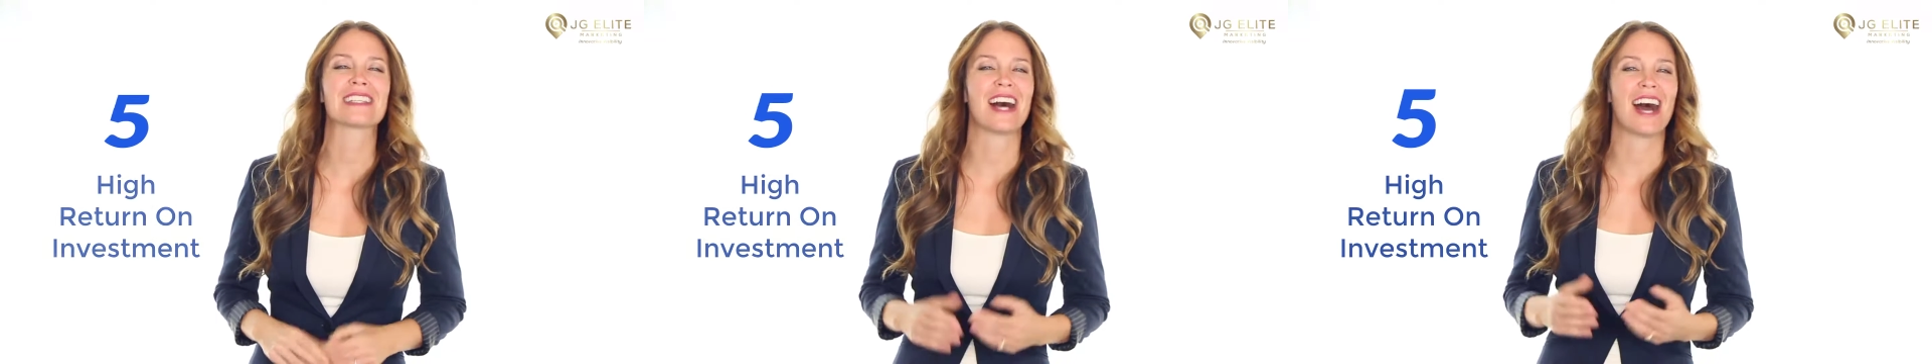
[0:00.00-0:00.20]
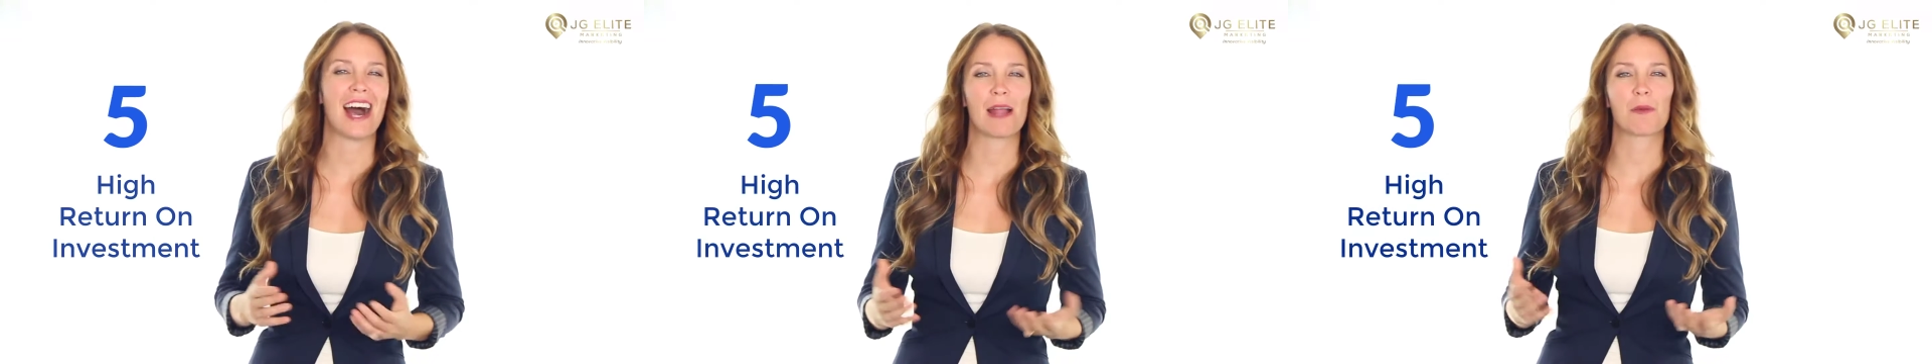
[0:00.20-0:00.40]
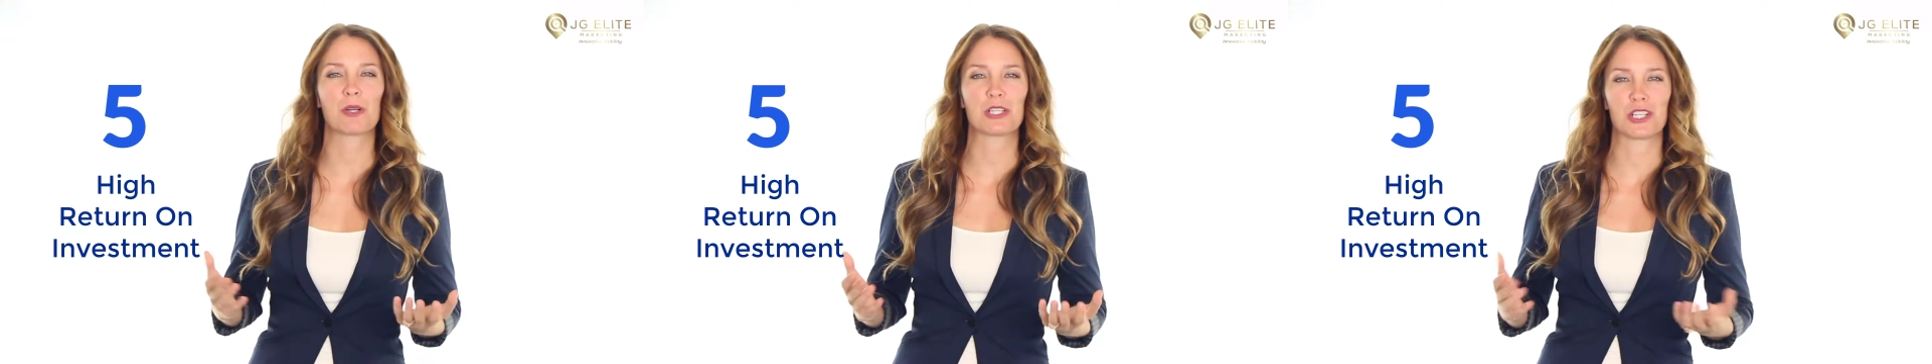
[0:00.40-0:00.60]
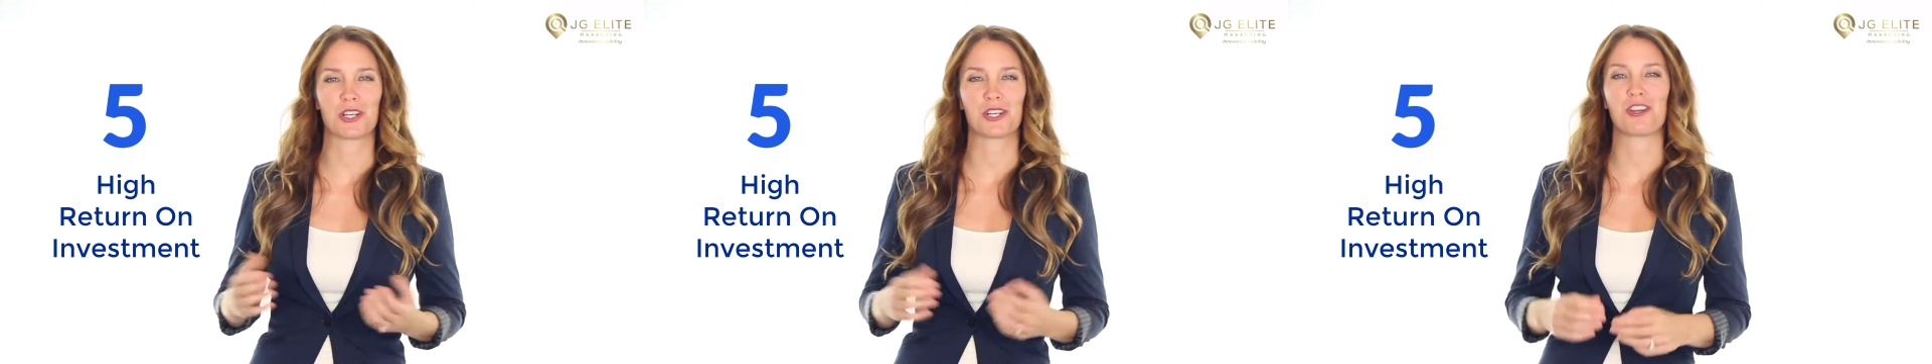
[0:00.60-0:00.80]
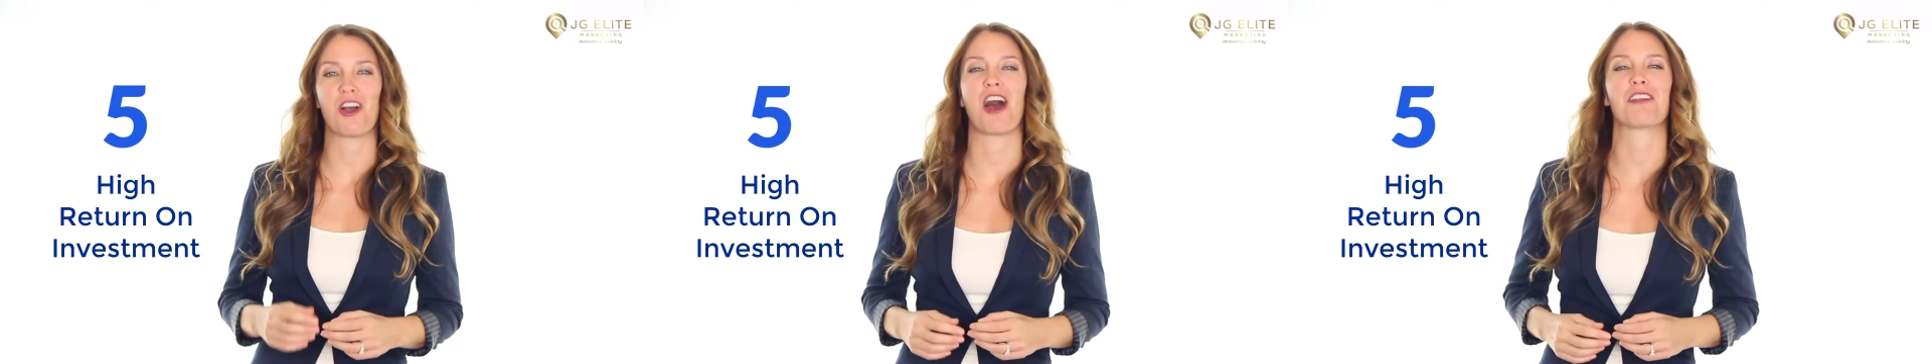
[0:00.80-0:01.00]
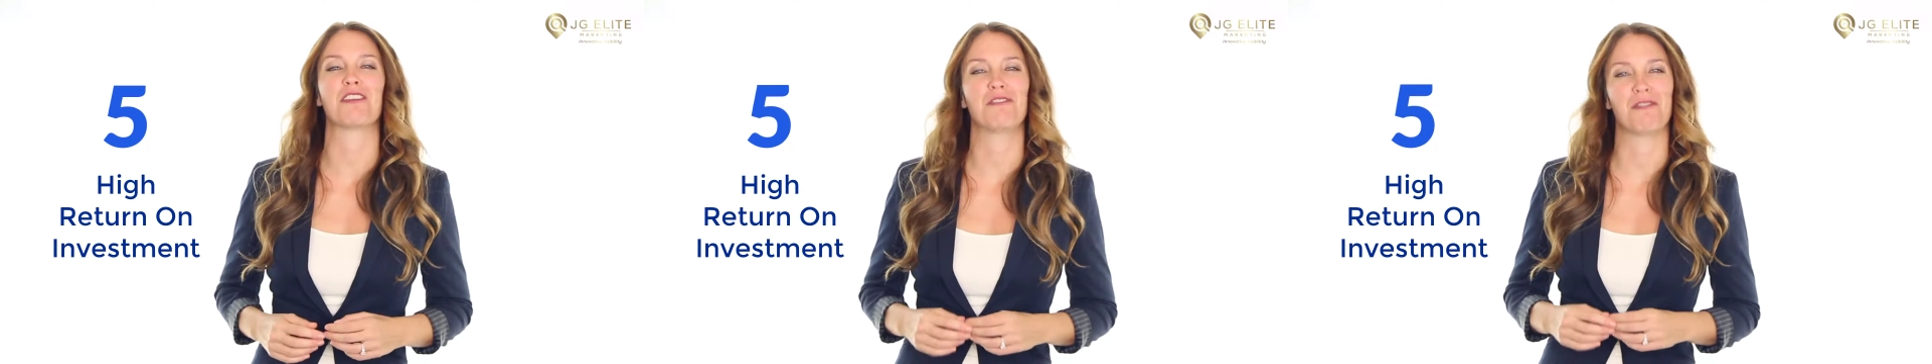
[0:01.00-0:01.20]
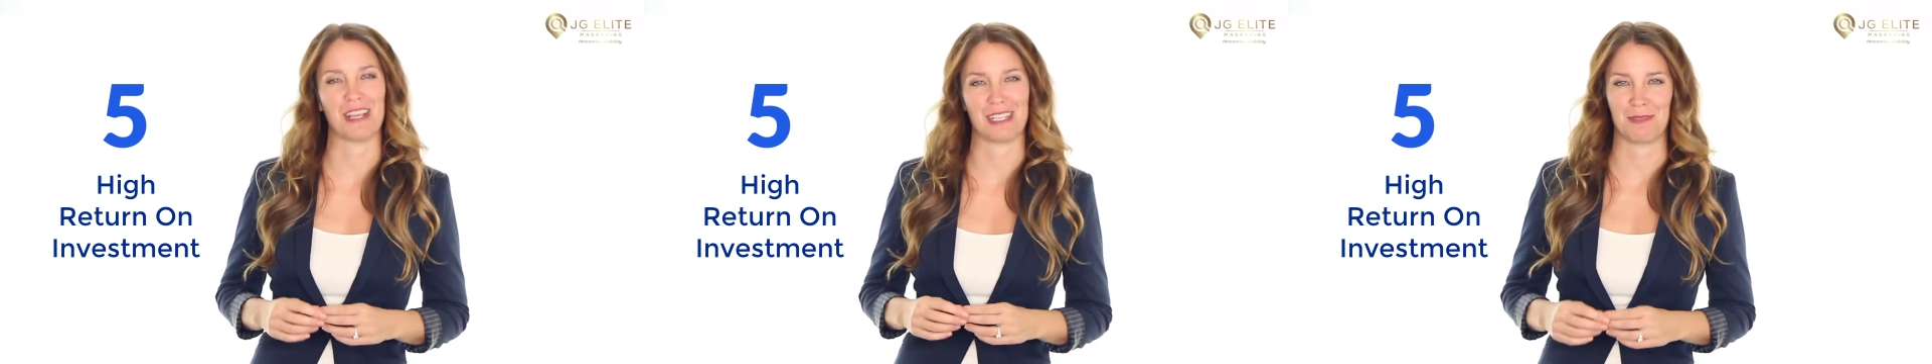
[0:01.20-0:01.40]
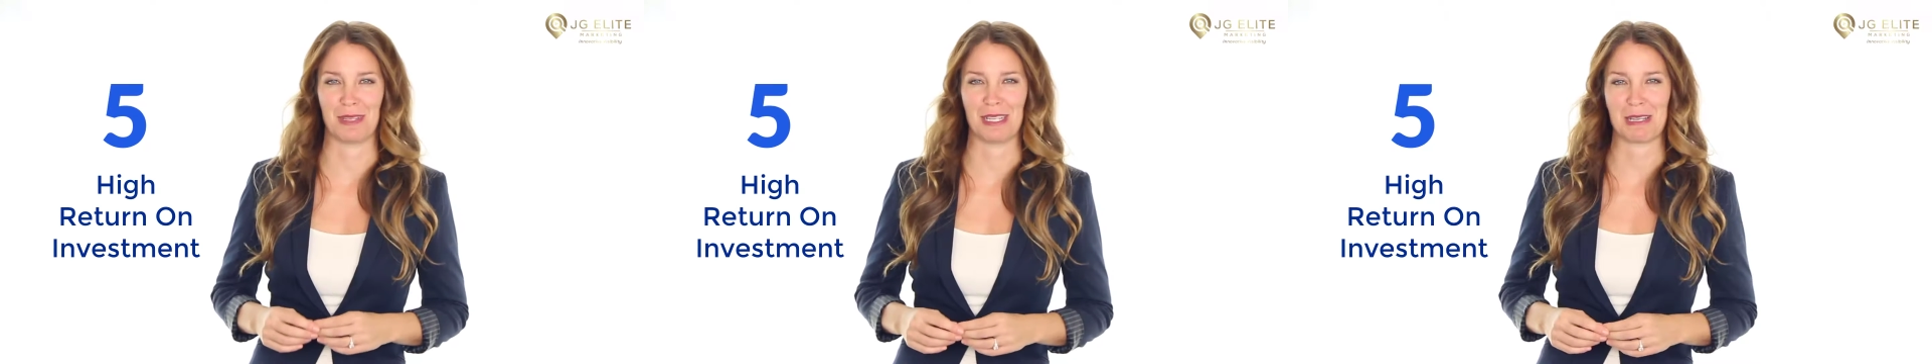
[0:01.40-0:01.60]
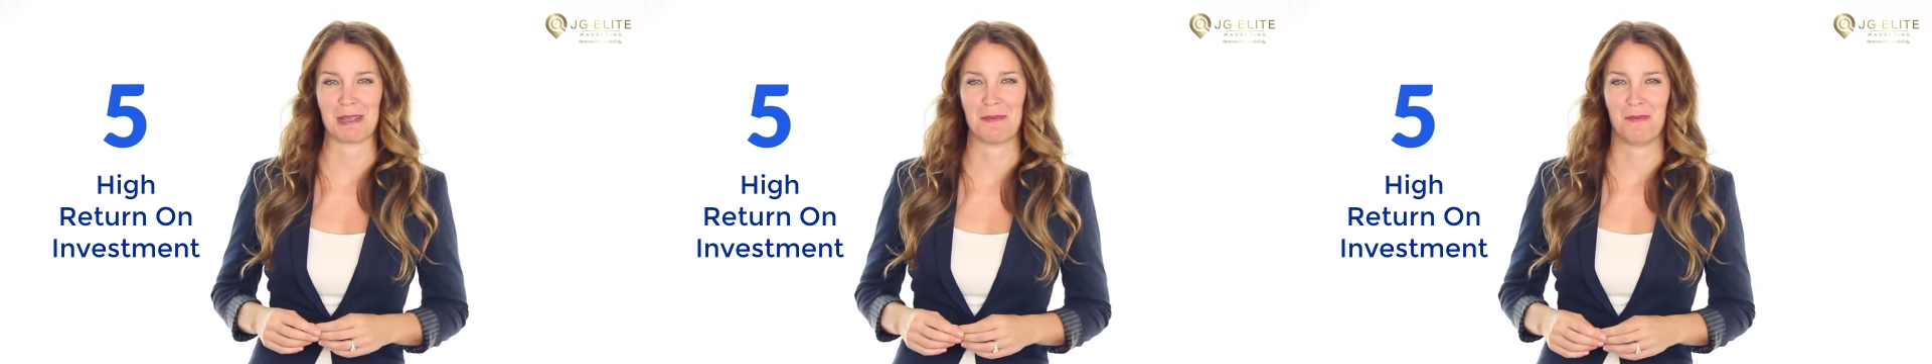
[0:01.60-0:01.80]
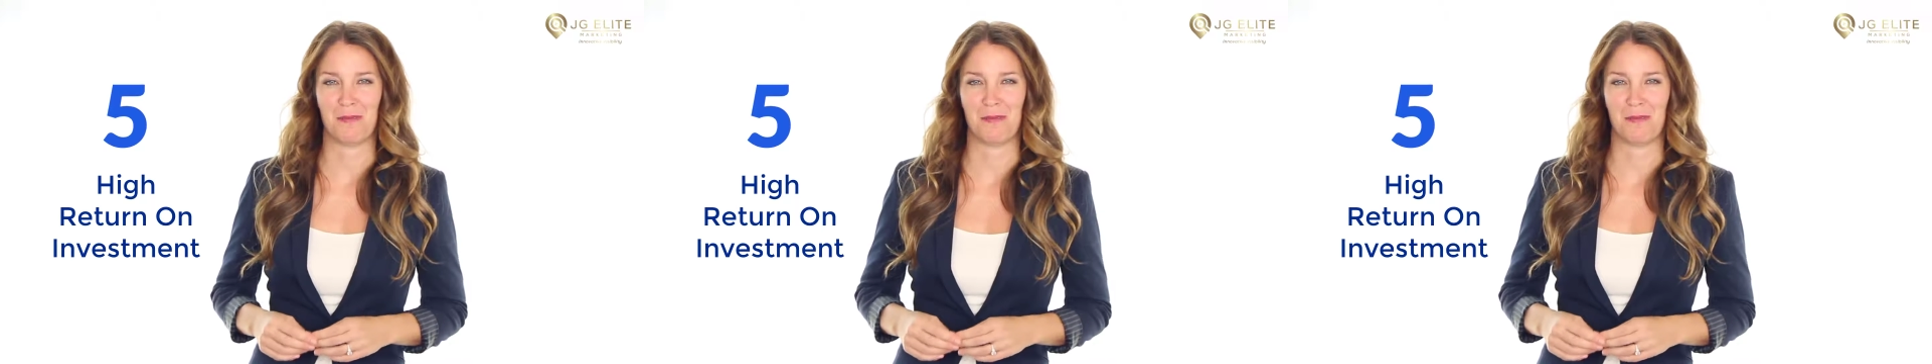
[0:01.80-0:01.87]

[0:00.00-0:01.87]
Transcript: a high return on investment.